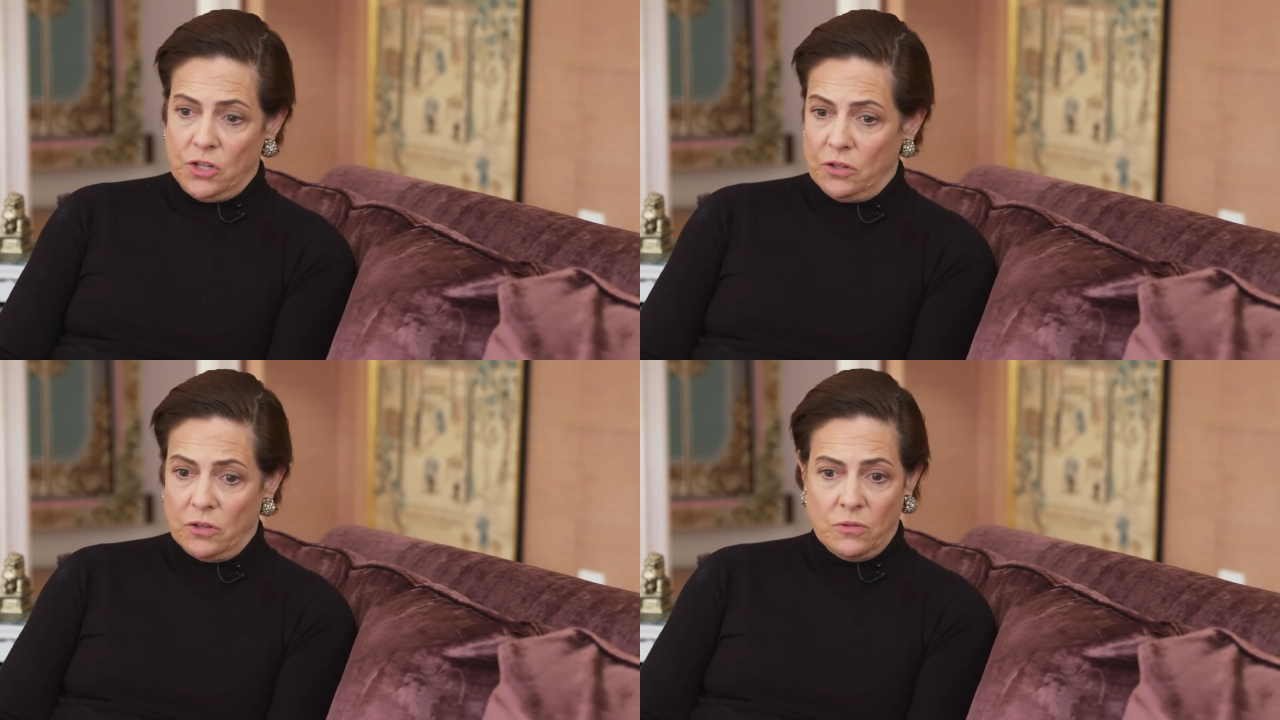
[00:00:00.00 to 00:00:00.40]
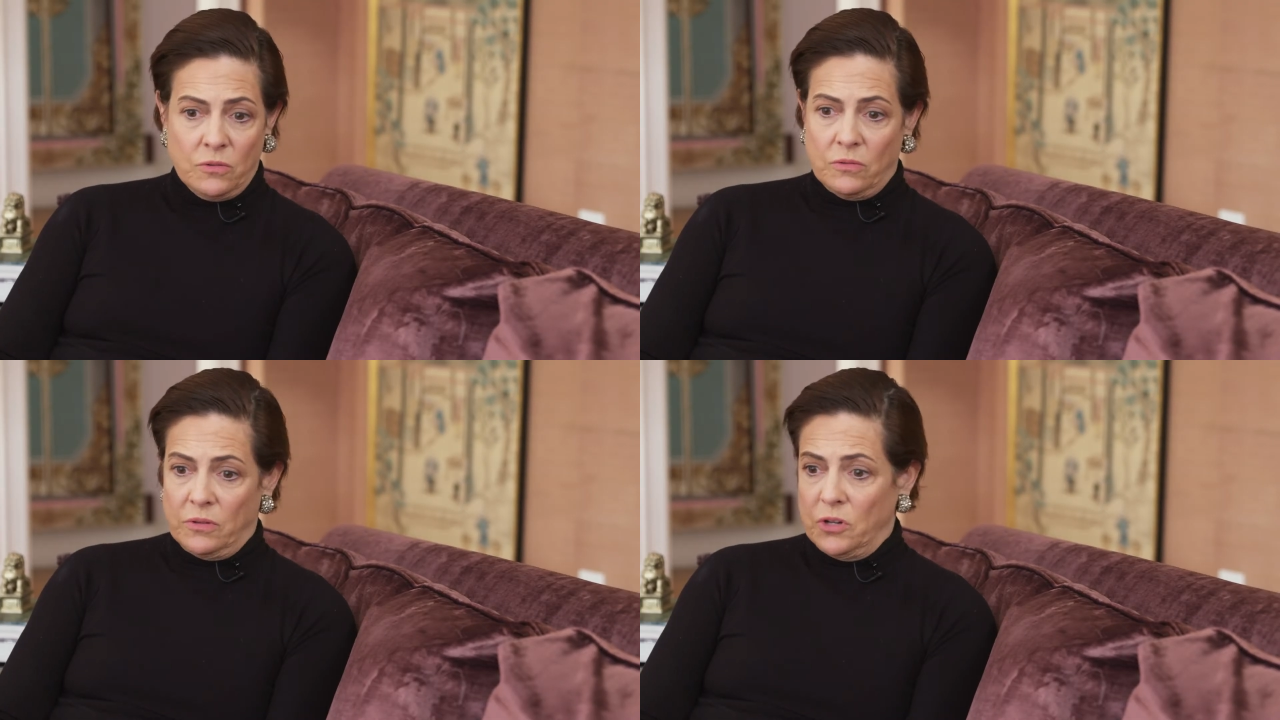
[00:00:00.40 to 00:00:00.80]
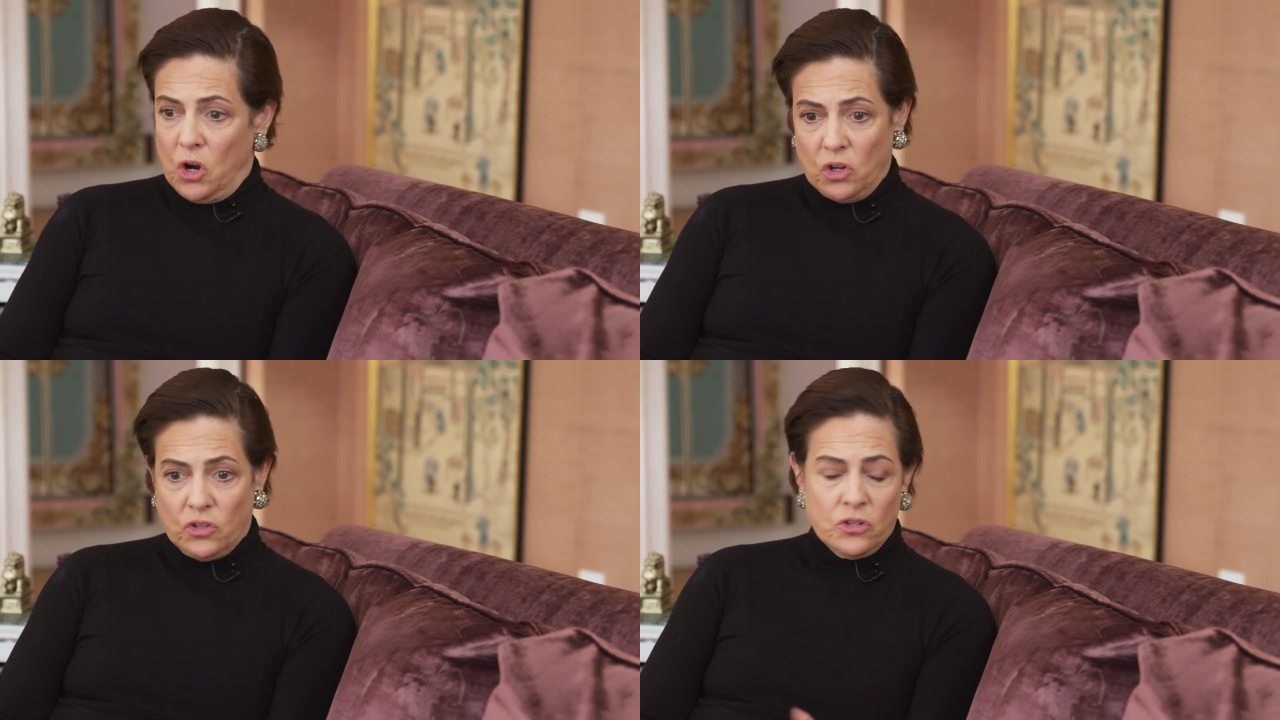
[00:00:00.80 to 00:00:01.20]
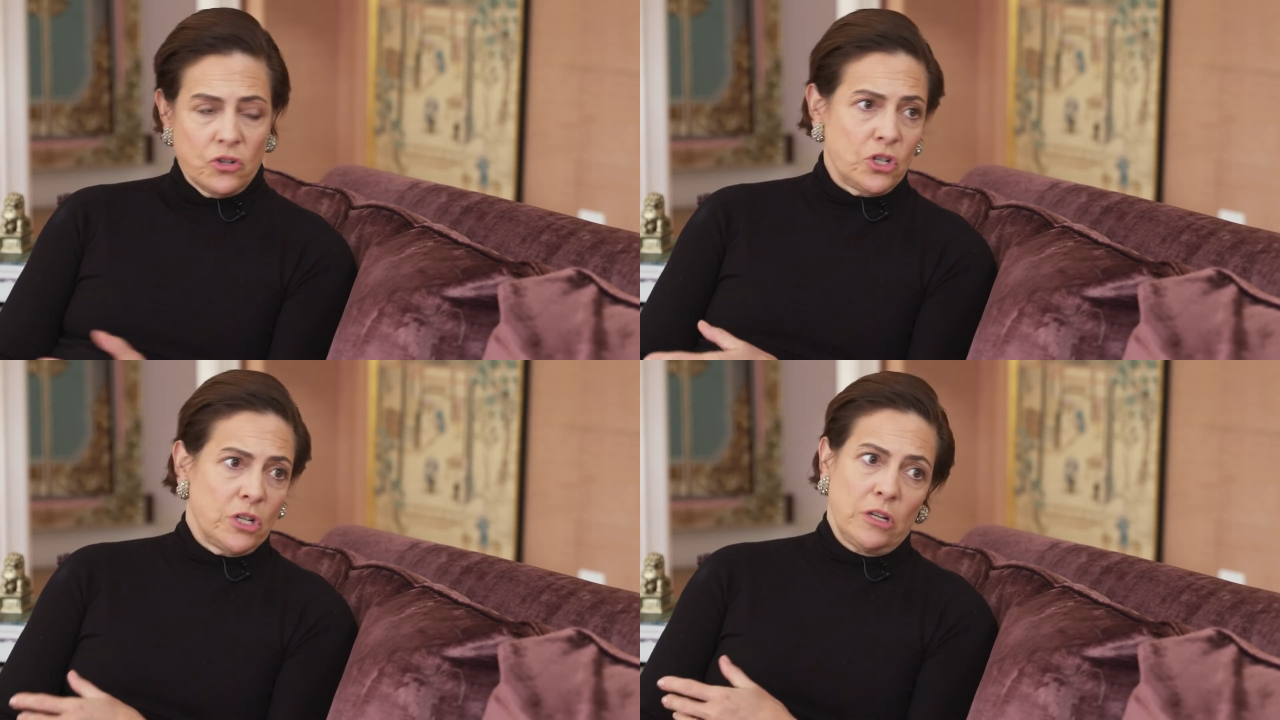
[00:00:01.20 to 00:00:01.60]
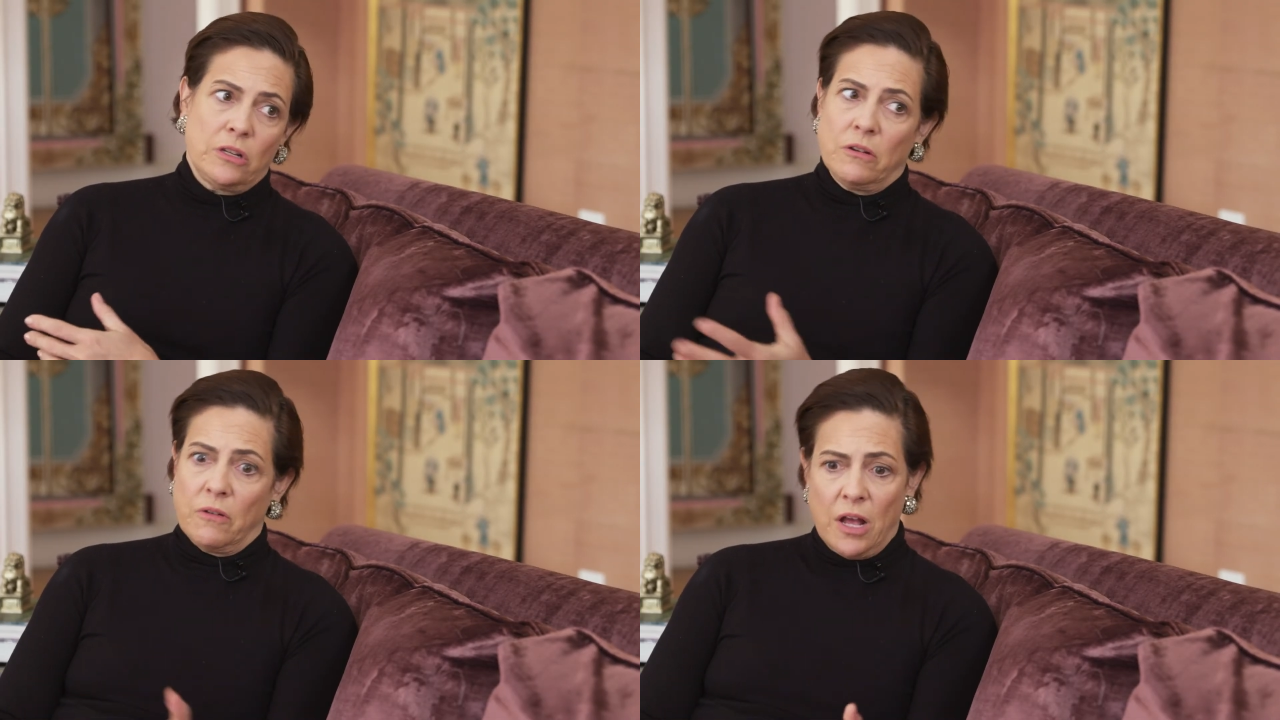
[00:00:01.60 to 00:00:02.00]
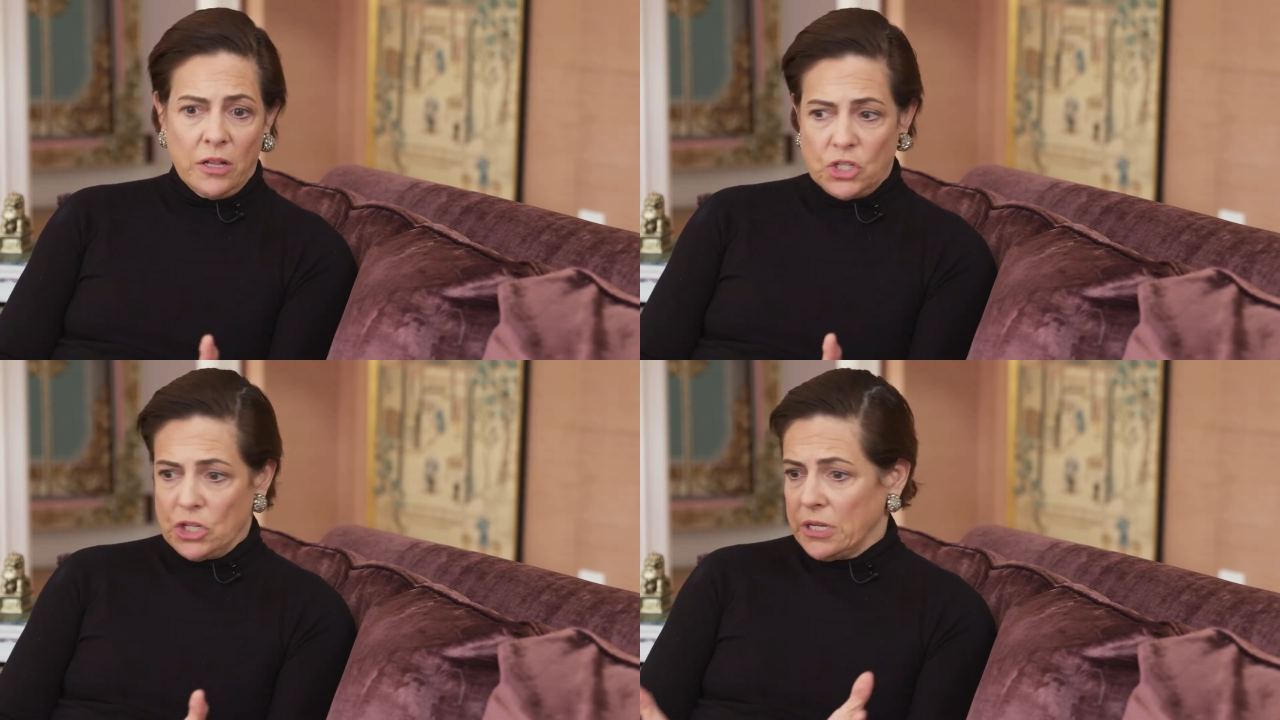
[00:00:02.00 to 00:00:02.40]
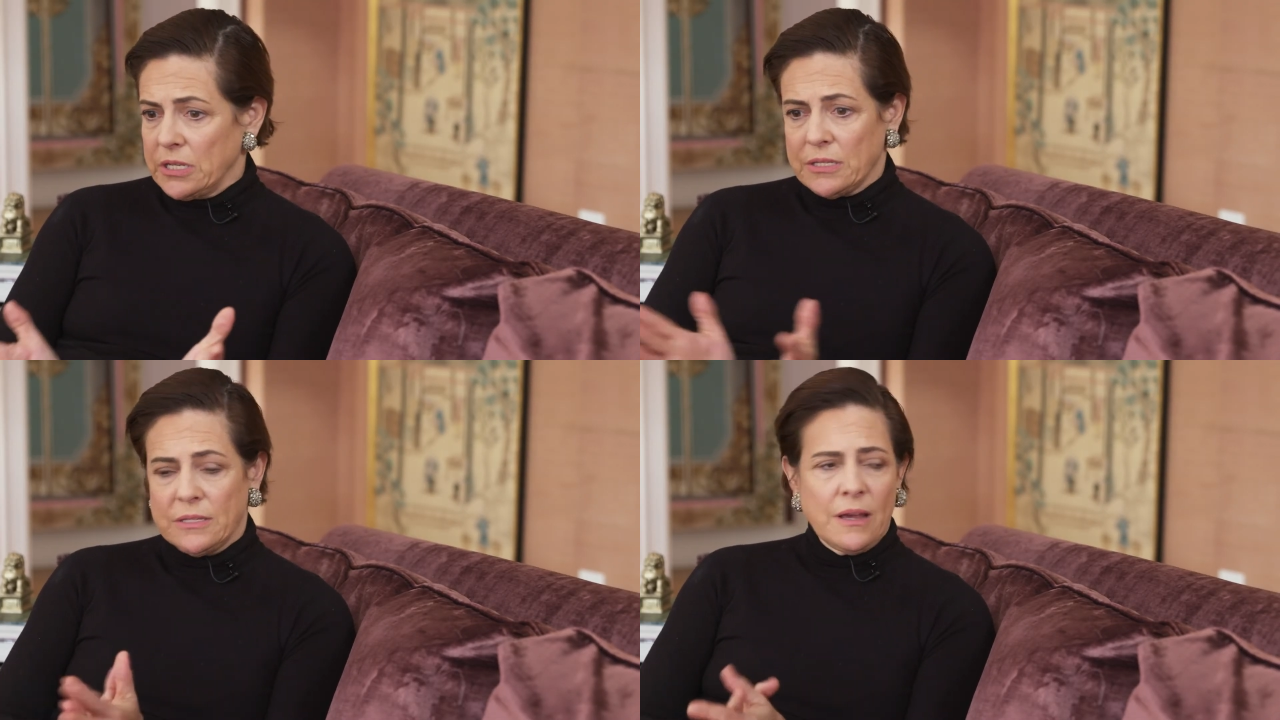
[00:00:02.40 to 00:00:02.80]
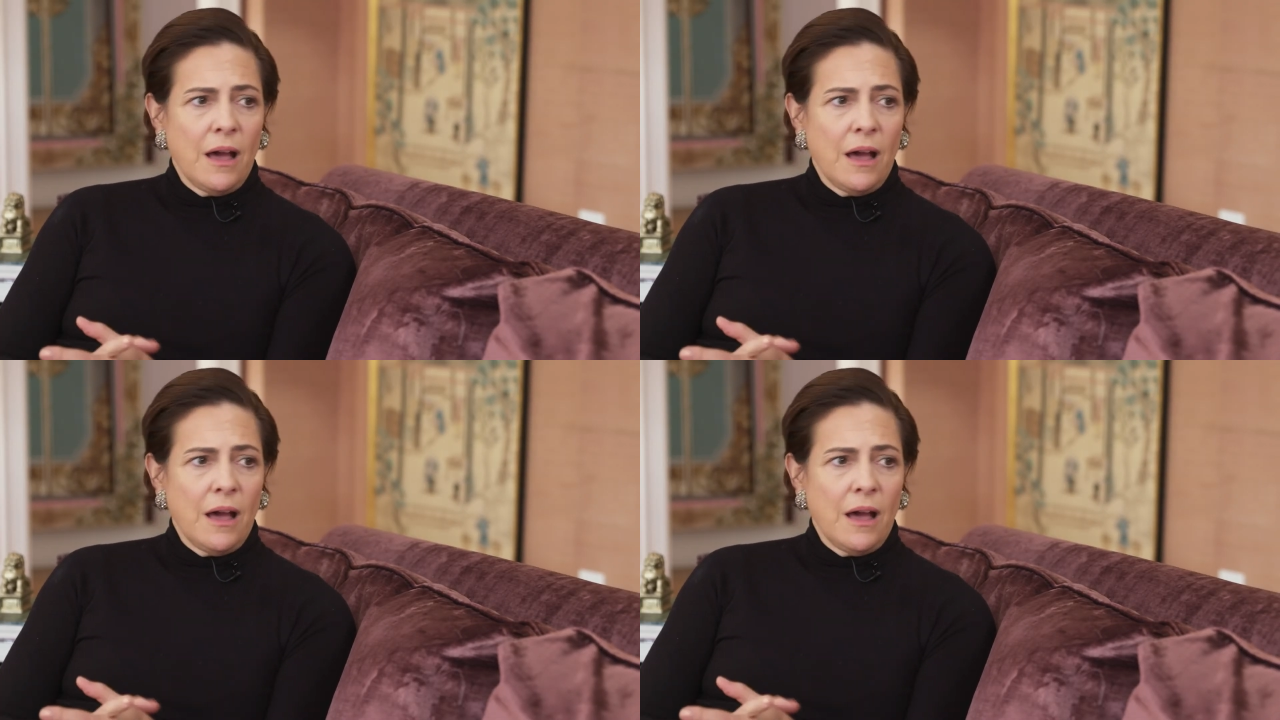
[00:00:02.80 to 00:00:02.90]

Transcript: to the neurosurgeon, neurologist,